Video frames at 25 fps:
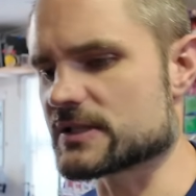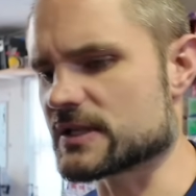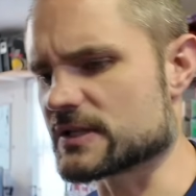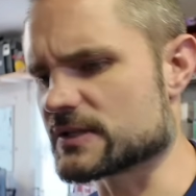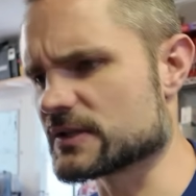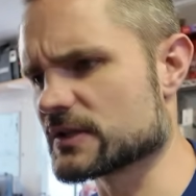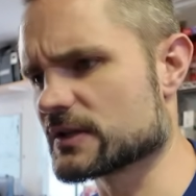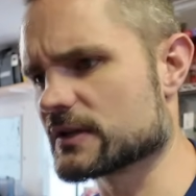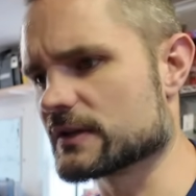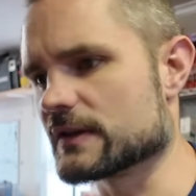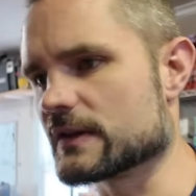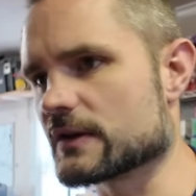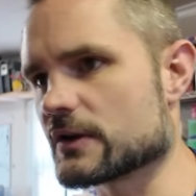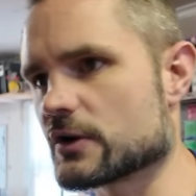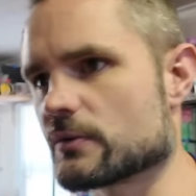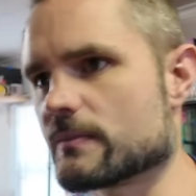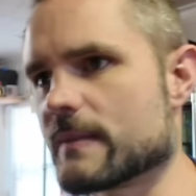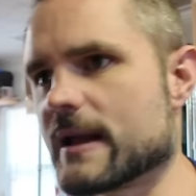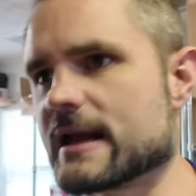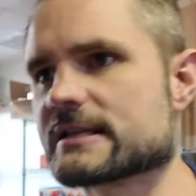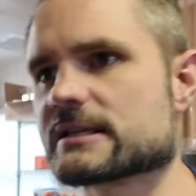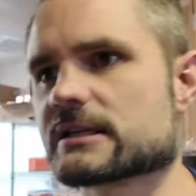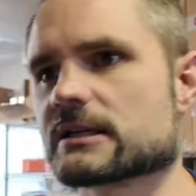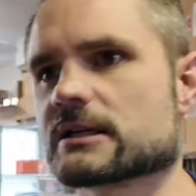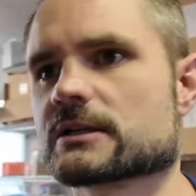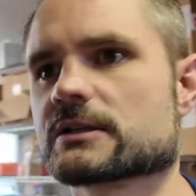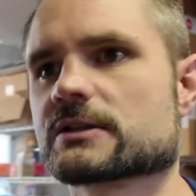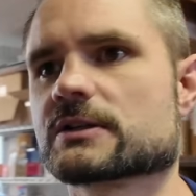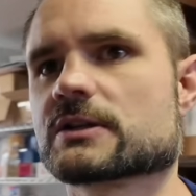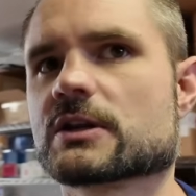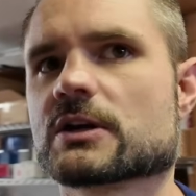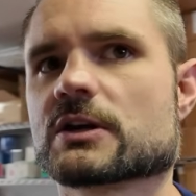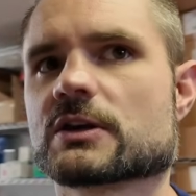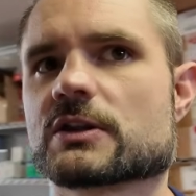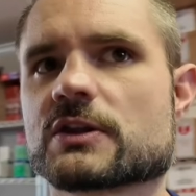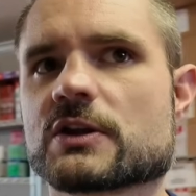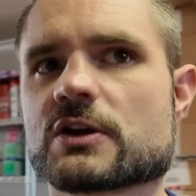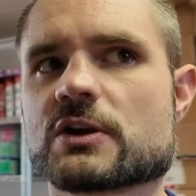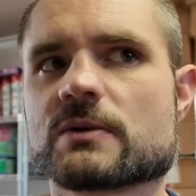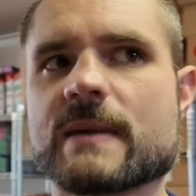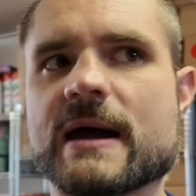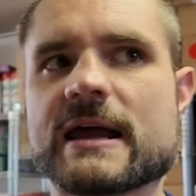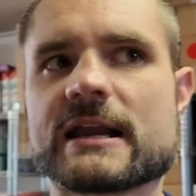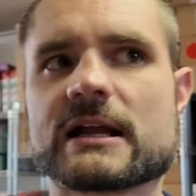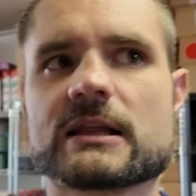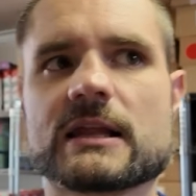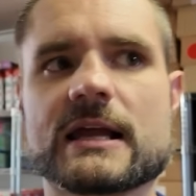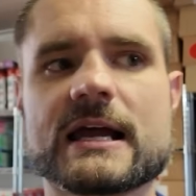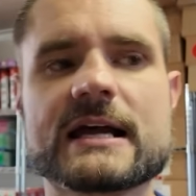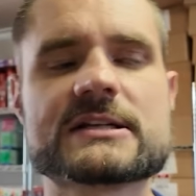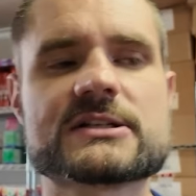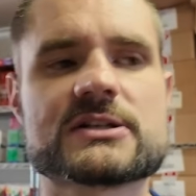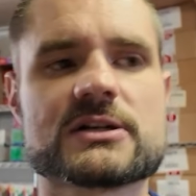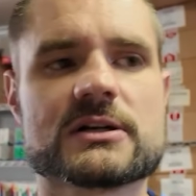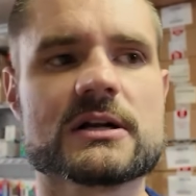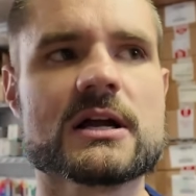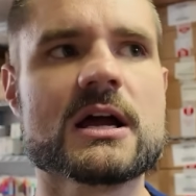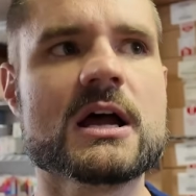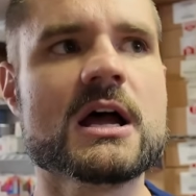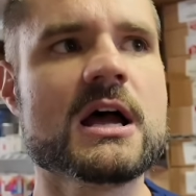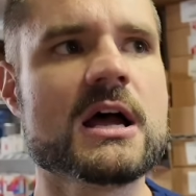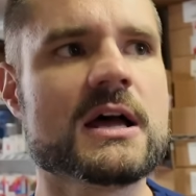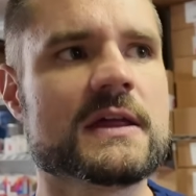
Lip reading: So I was looking at the chromatic lantern